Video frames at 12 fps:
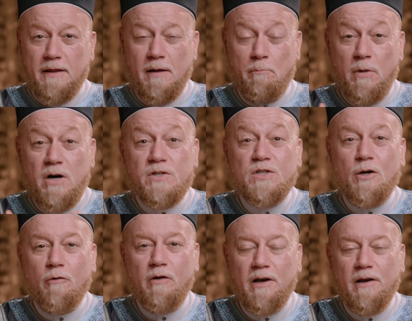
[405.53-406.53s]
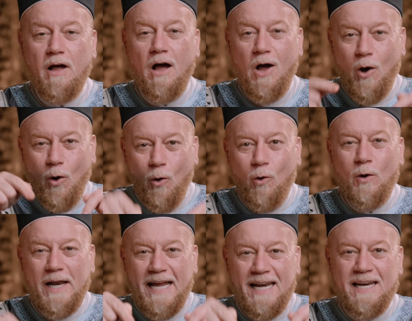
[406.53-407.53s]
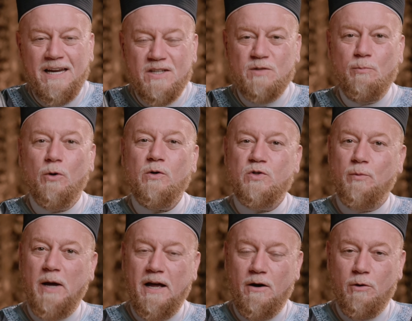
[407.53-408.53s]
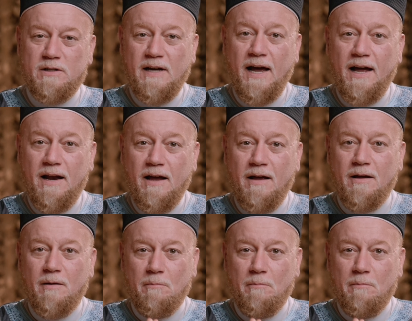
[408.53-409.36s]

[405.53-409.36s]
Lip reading: the mercy of Allah, all in His book subhanahu wa ta'ala.